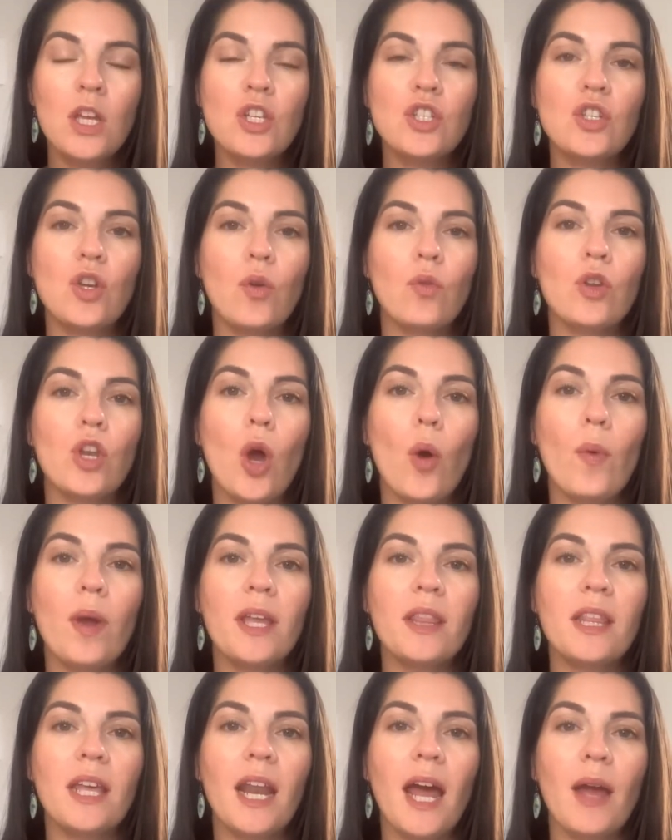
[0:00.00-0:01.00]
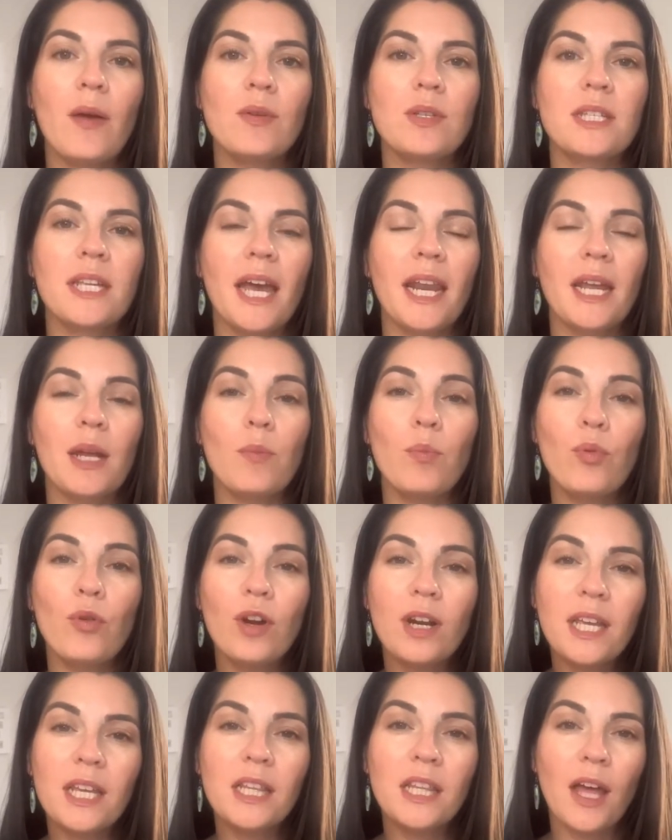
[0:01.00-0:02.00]
So knowing that I was getting
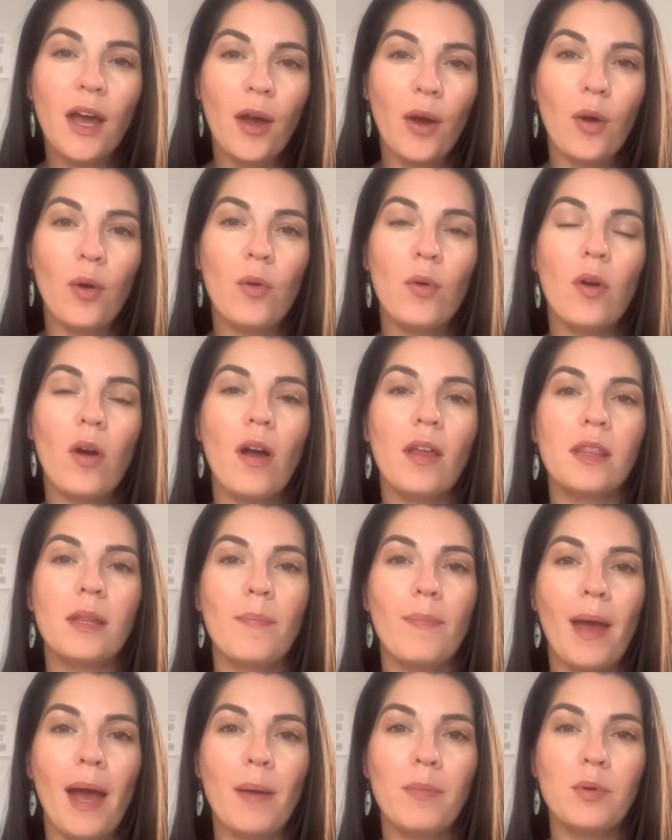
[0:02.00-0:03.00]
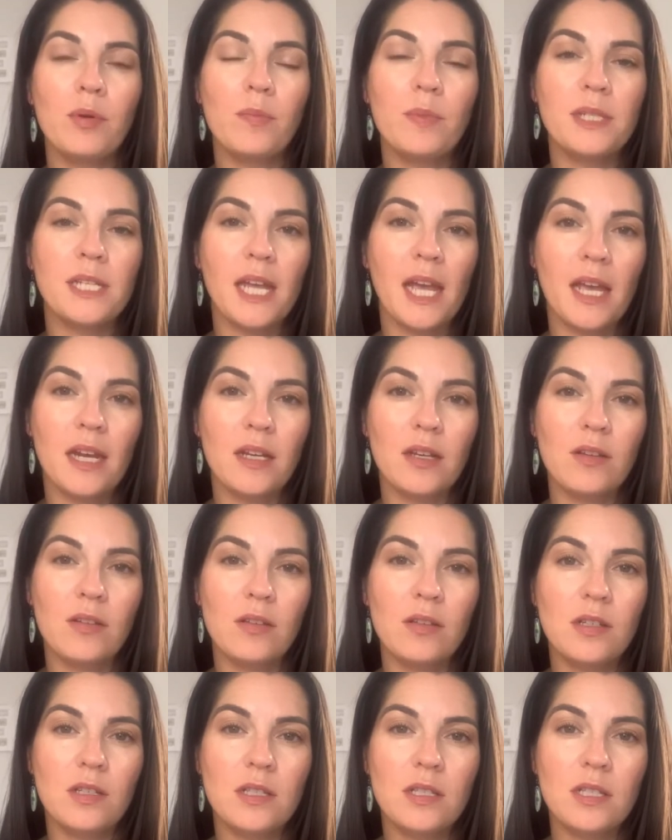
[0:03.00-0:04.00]
pretty low on the Babo
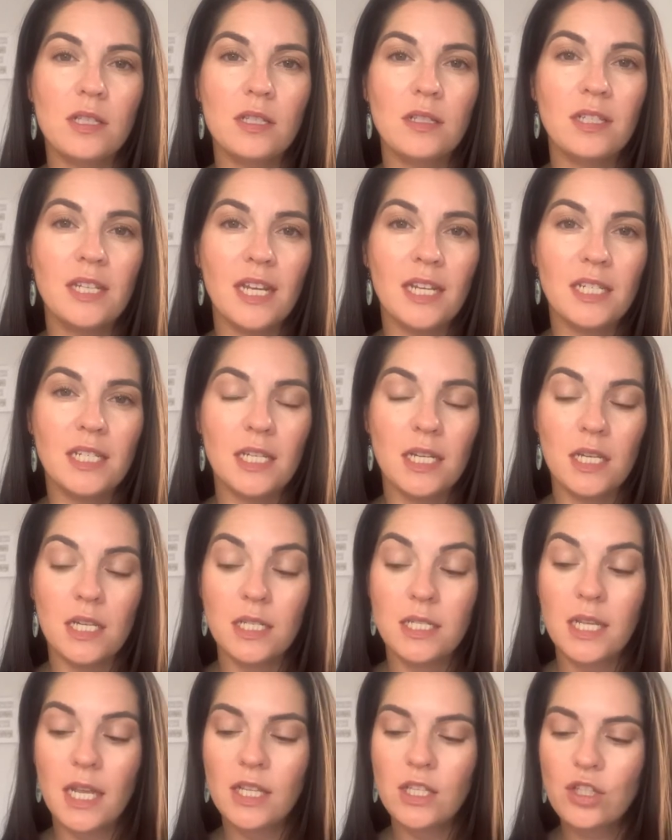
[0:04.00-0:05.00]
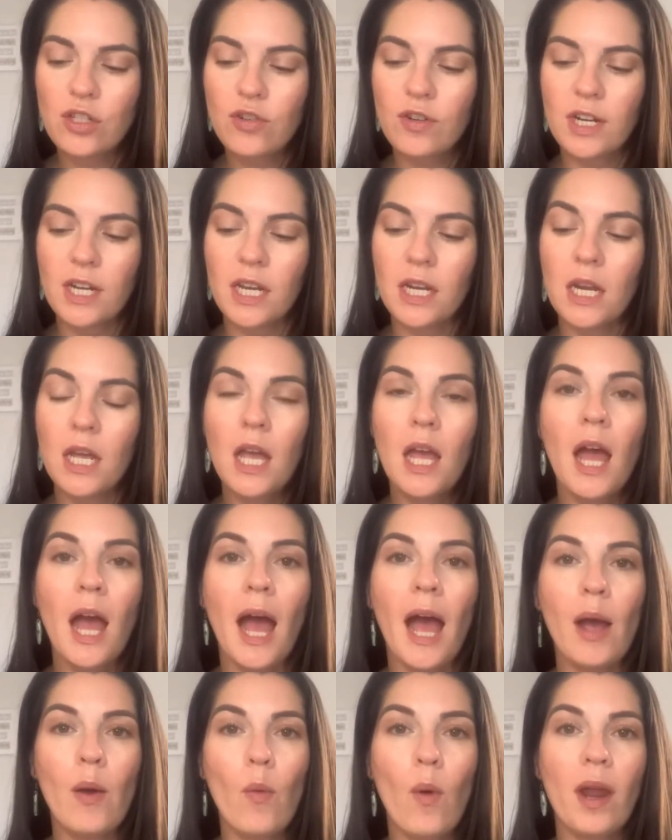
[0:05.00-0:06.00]
Botanicals tinted sunscreen,
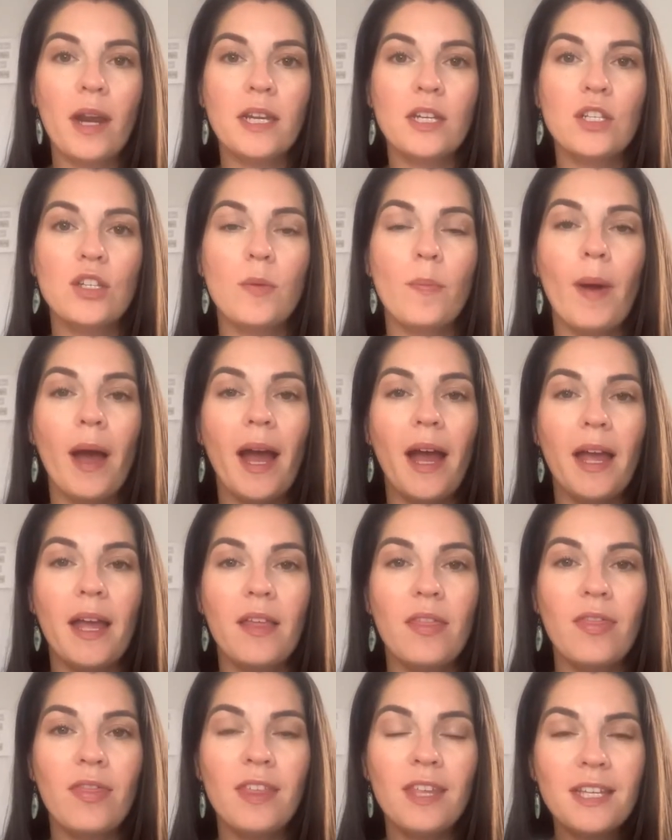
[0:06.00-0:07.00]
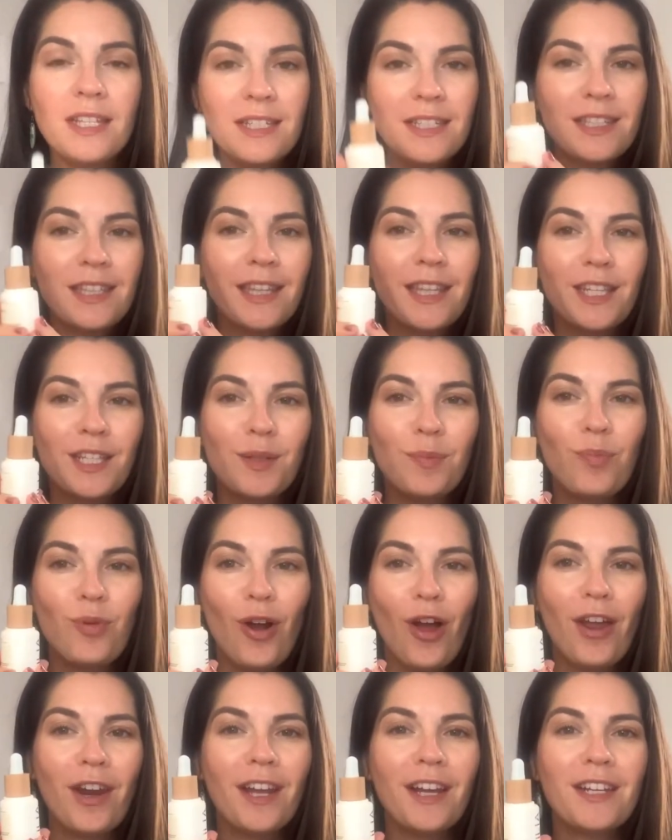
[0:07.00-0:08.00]
I wanted to buy this little
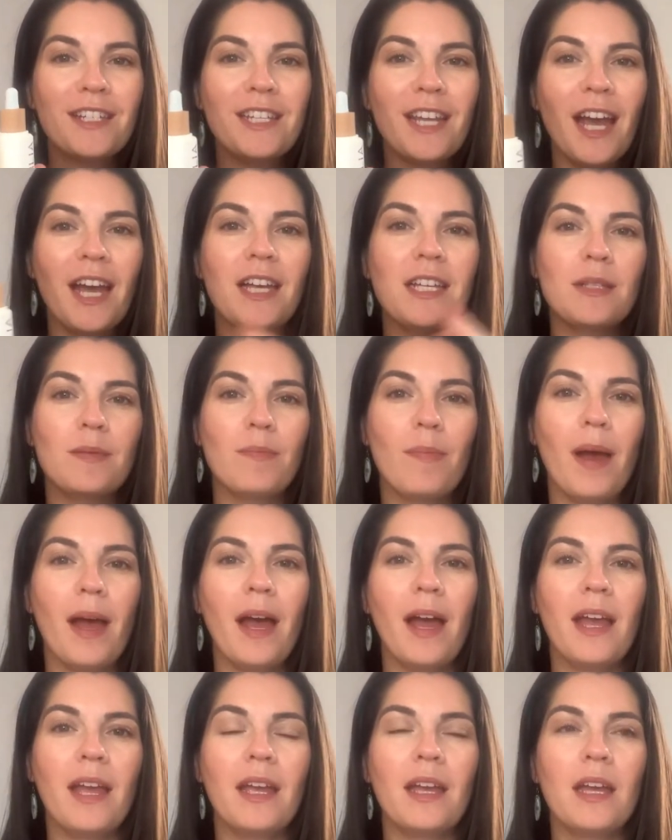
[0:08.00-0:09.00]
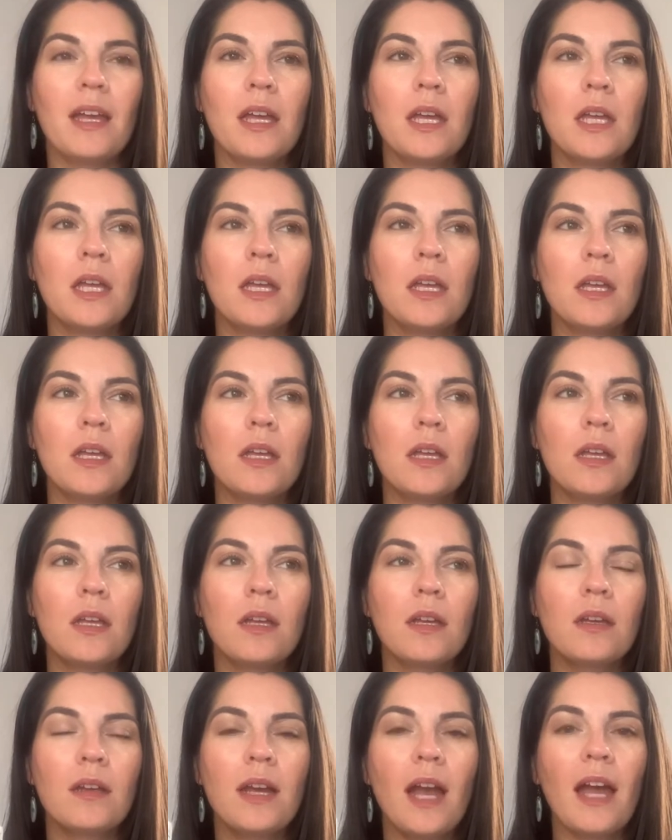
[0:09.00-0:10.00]
product as my
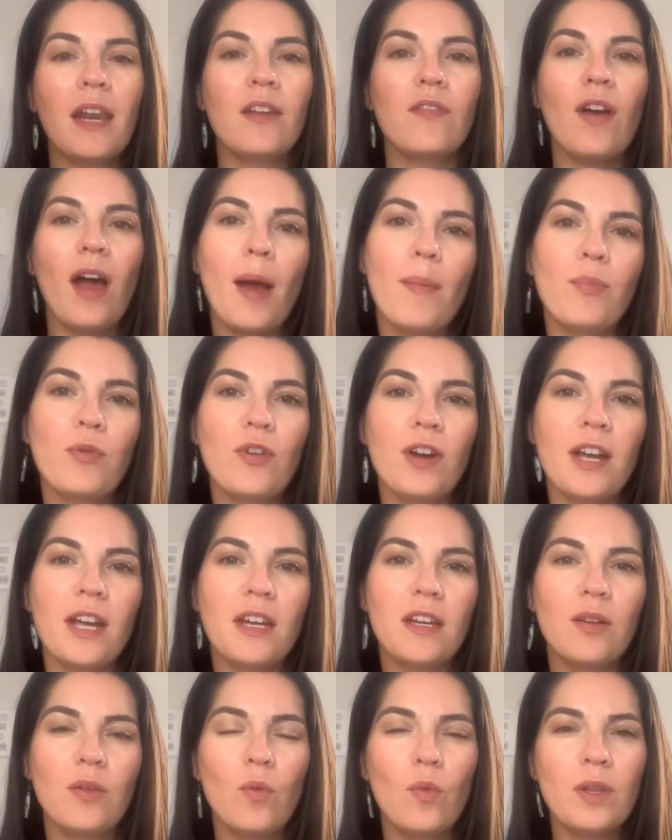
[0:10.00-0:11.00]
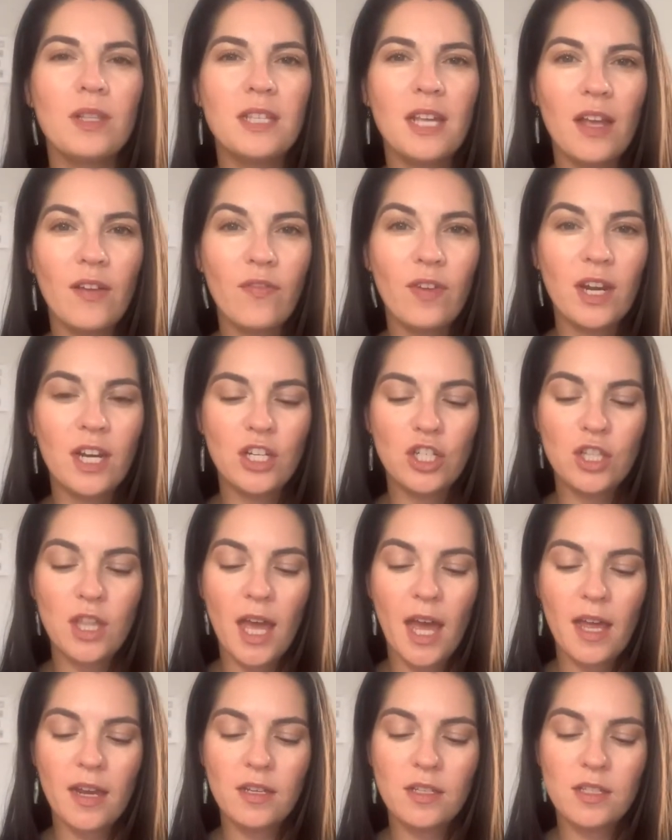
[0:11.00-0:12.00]
kind of upgrade once I finish that.